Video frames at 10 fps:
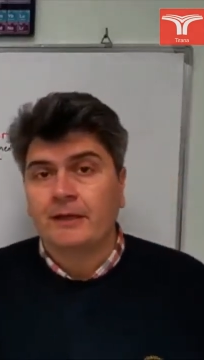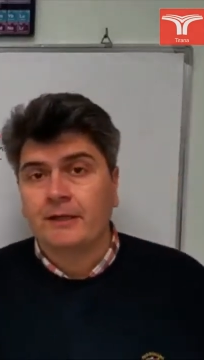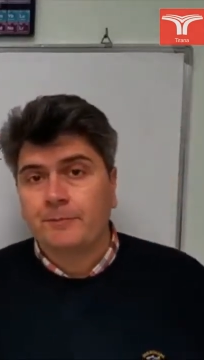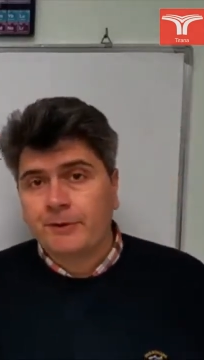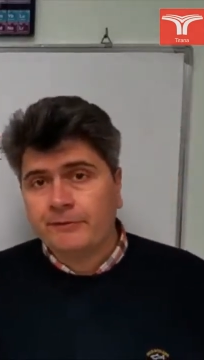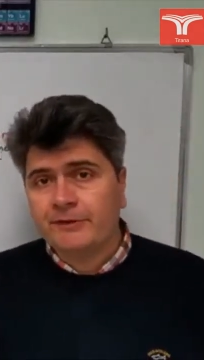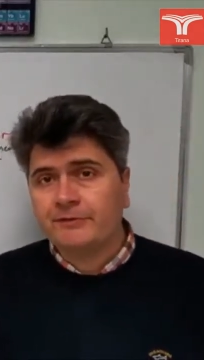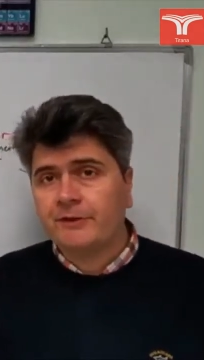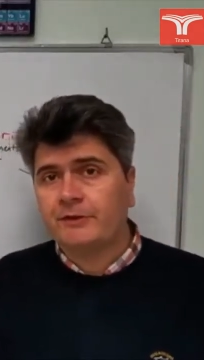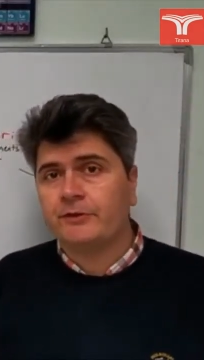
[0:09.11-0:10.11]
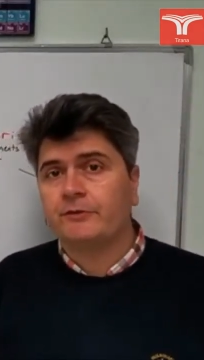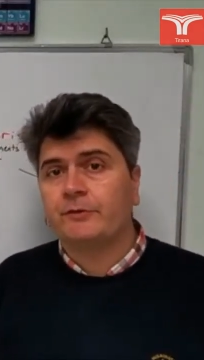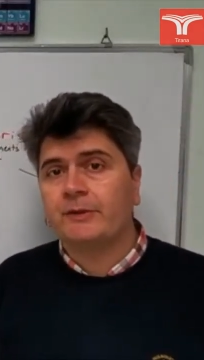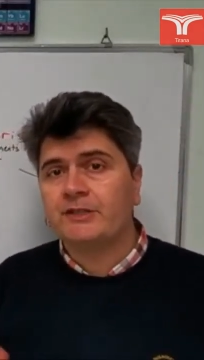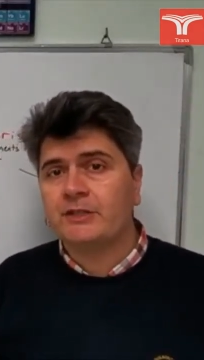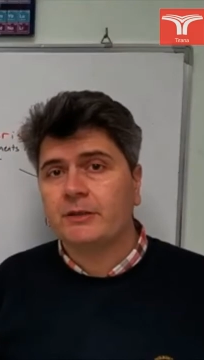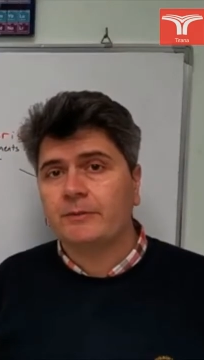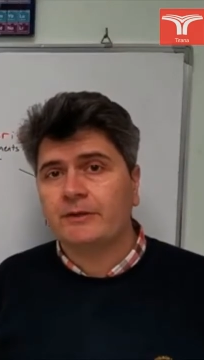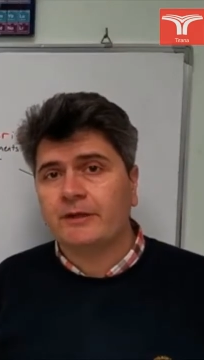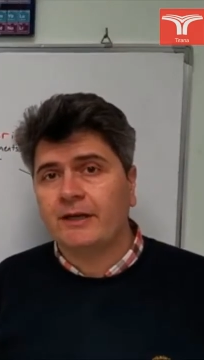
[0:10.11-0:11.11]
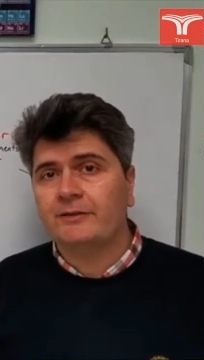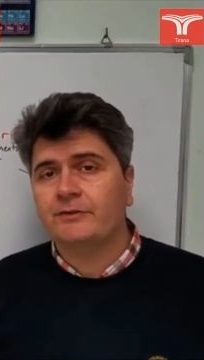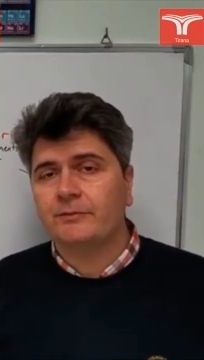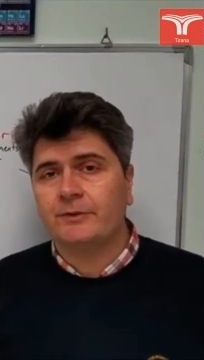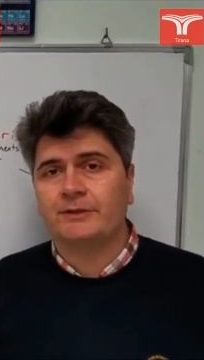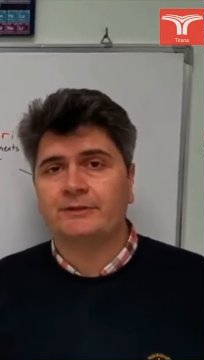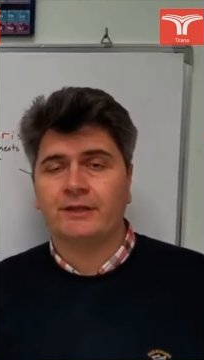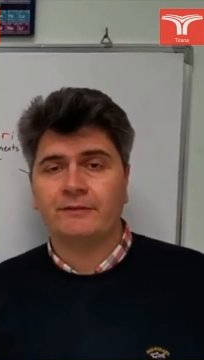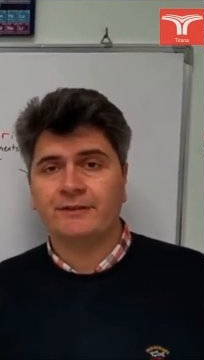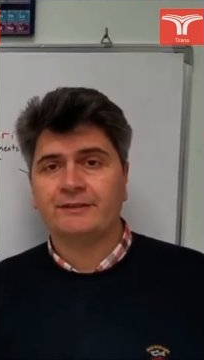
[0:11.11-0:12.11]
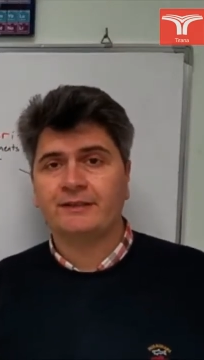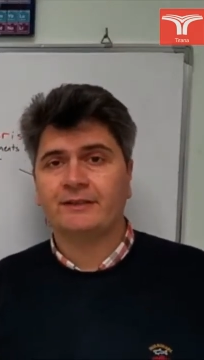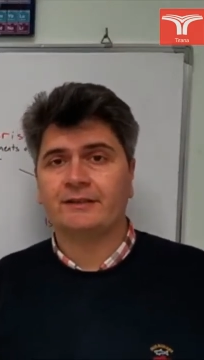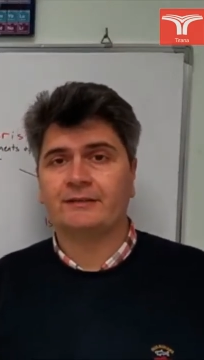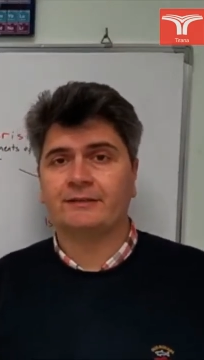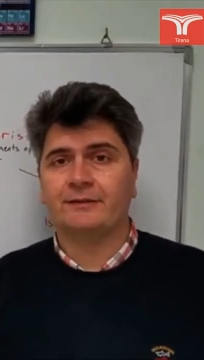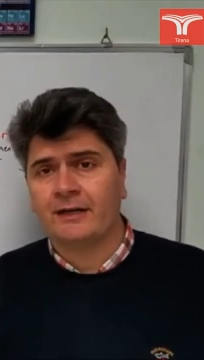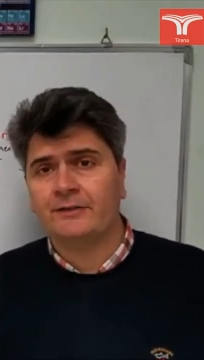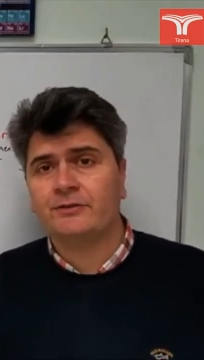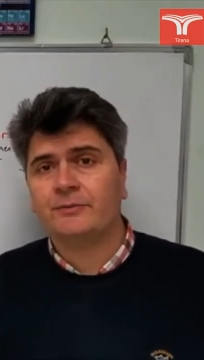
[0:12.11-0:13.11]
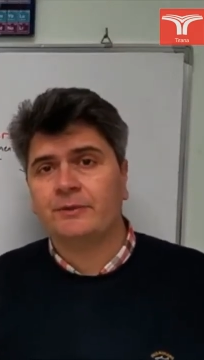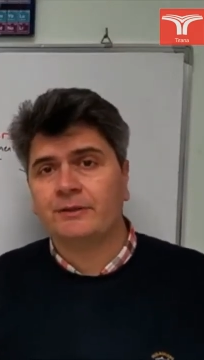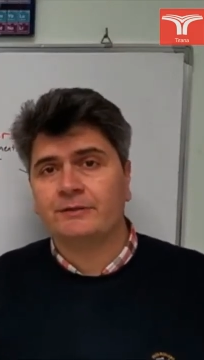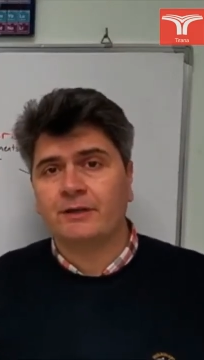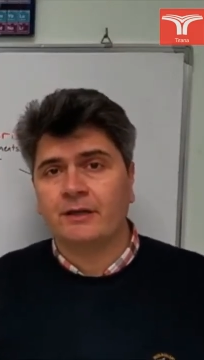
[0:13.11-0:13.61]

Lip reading: In a previous video we mentioned about isomers and we said that isomers